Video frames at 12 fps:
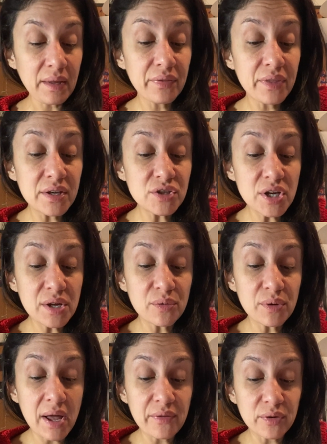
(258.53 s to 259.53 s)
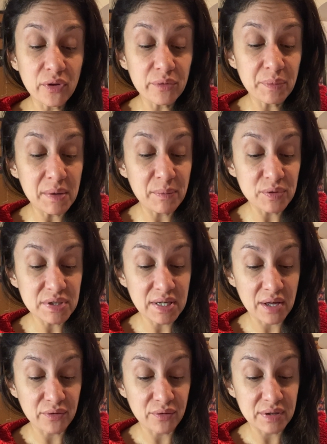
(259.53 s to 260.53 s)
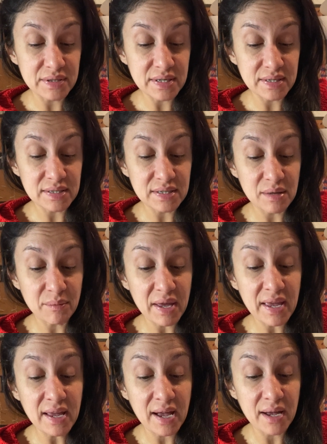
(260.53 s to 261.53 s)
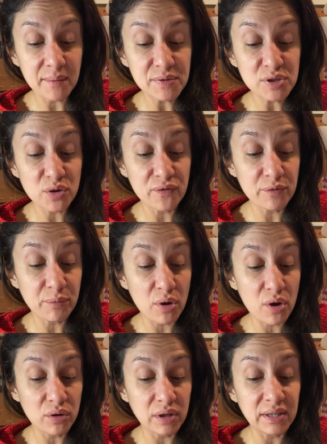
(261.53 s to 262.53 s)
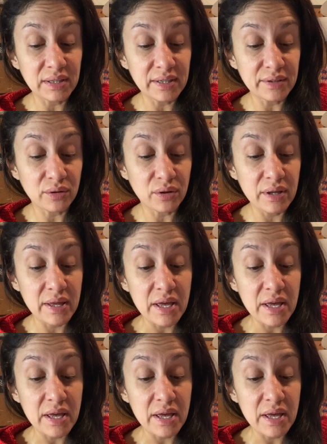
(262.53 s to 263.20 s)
Then Jehu gathered all the people together and said to them, Ahab served Baal a little.